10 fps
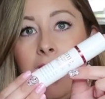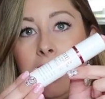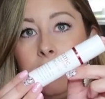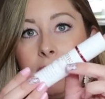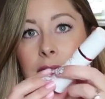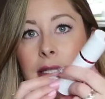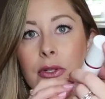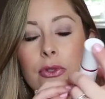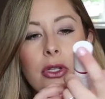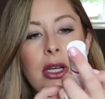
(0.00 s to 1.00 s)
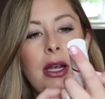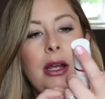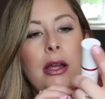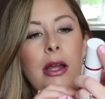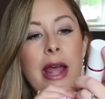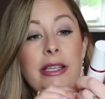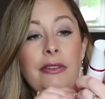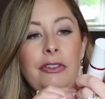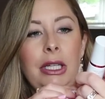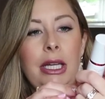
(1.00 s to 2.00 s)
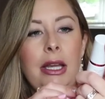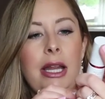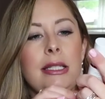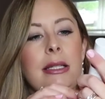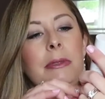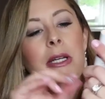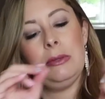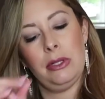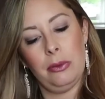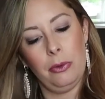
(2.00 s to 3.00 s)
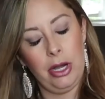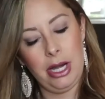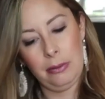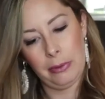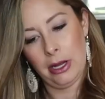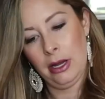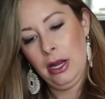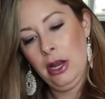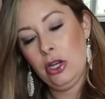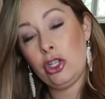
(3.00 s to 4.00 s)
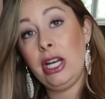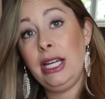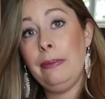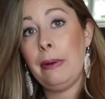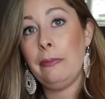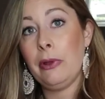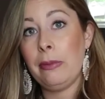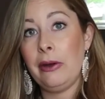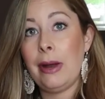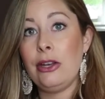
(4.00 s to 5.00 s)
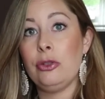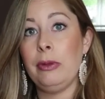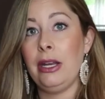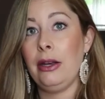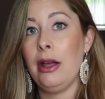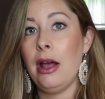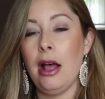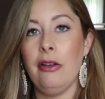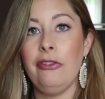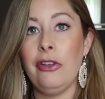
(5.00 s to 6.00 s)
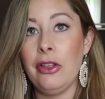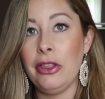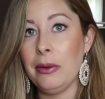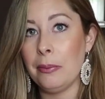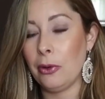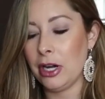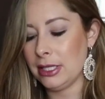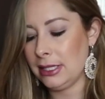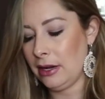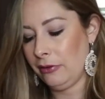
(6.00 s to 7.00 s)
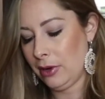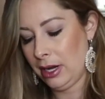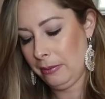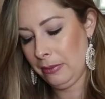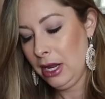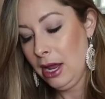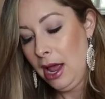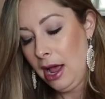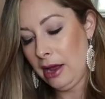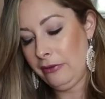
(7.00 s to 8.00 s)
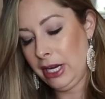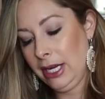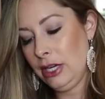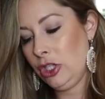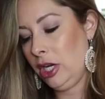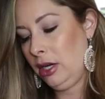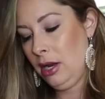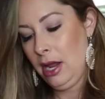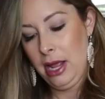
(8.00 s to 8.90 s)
I use this usually, definitely at night, sometimes in the morning, but try and keep up with my regimen of the important stuff when I'm on vacation.